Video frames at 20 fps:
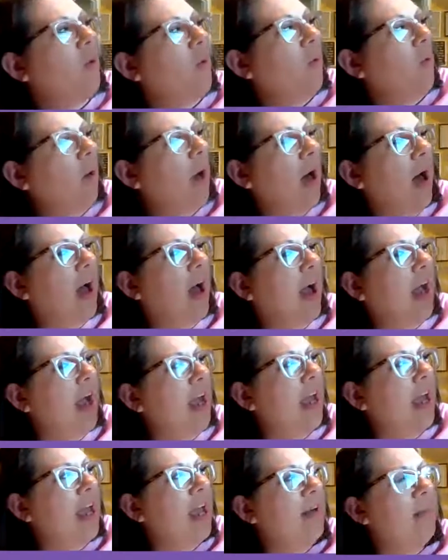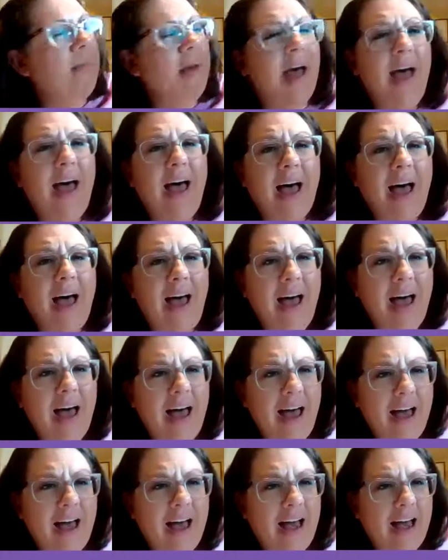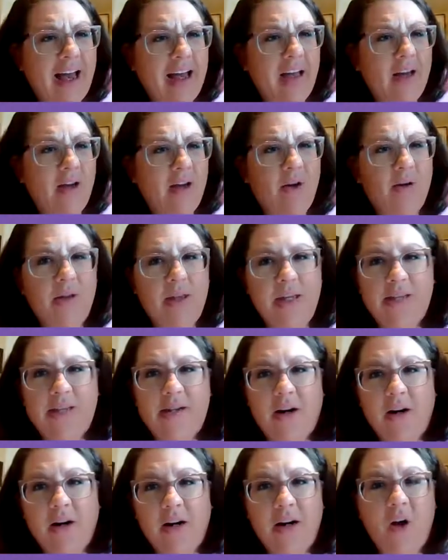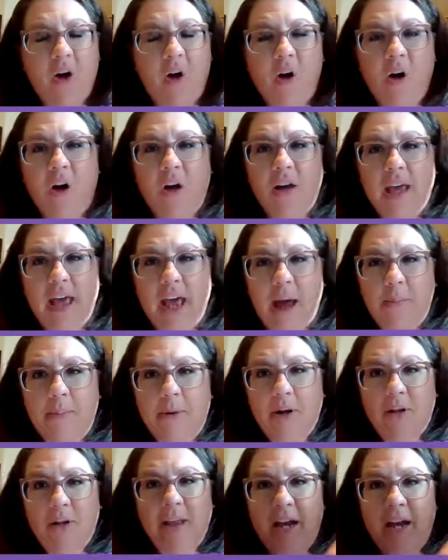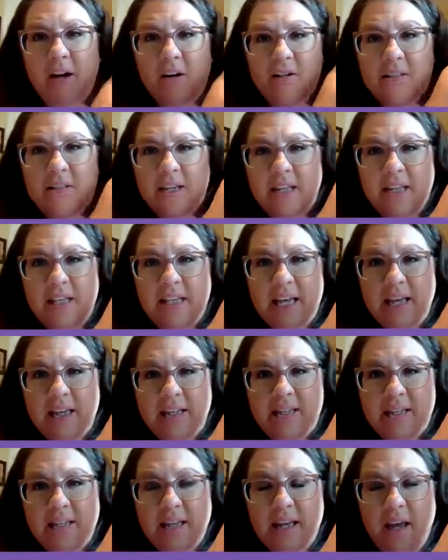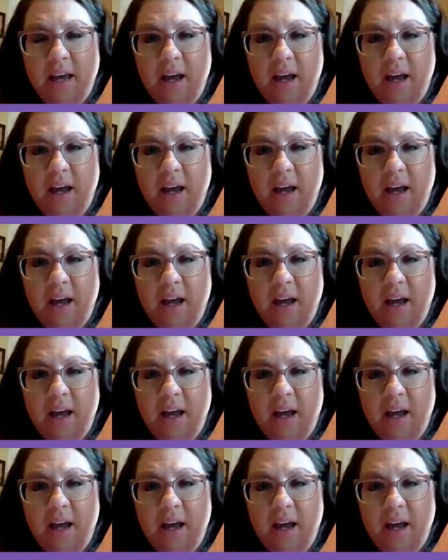Why am I? Oh, these are in all capital letters. Look at this.